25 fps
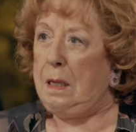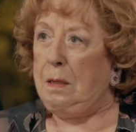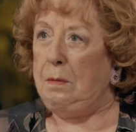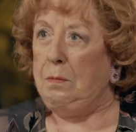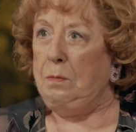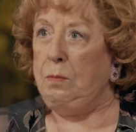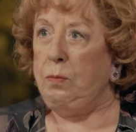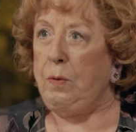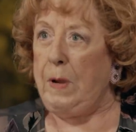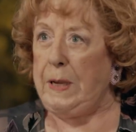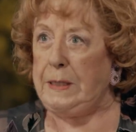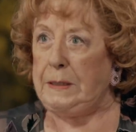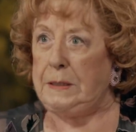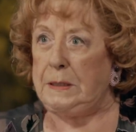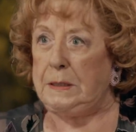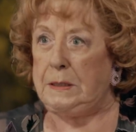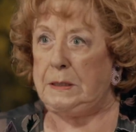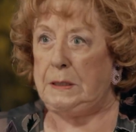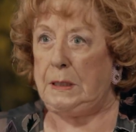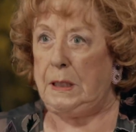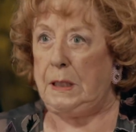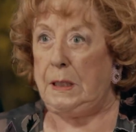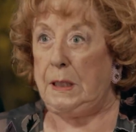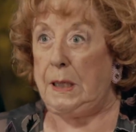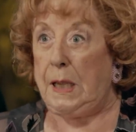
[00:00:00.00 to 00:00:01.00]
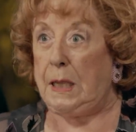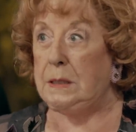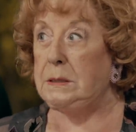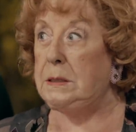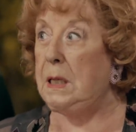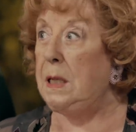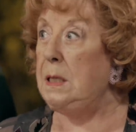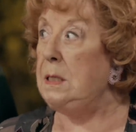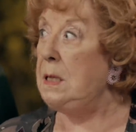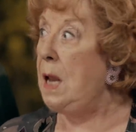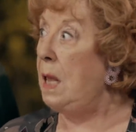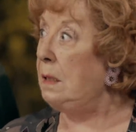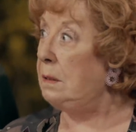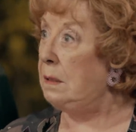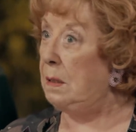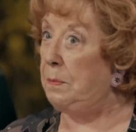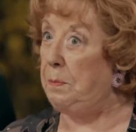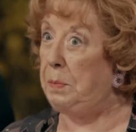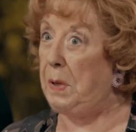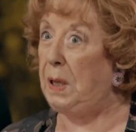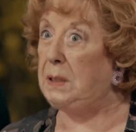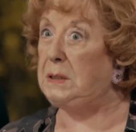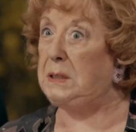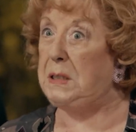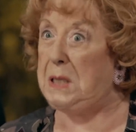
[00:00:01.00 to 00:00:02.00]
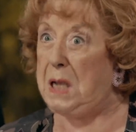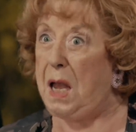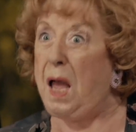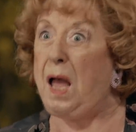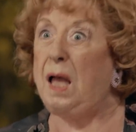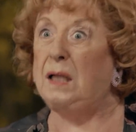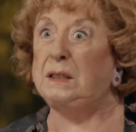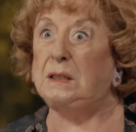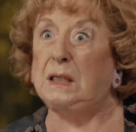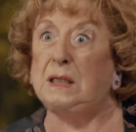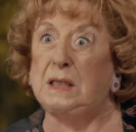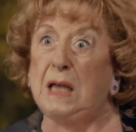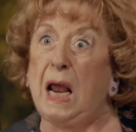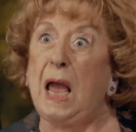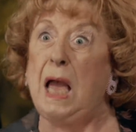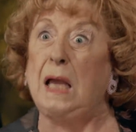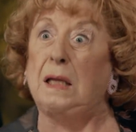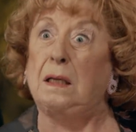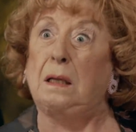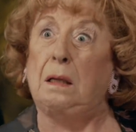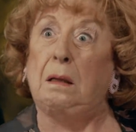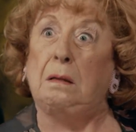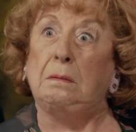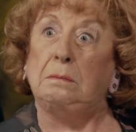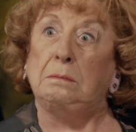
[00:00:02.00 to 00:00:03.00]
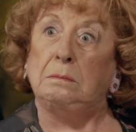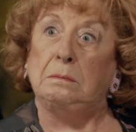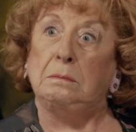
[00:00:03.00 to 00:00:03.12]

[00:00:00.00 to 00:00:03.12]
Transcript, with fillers: and wait till he has another bloody heart attack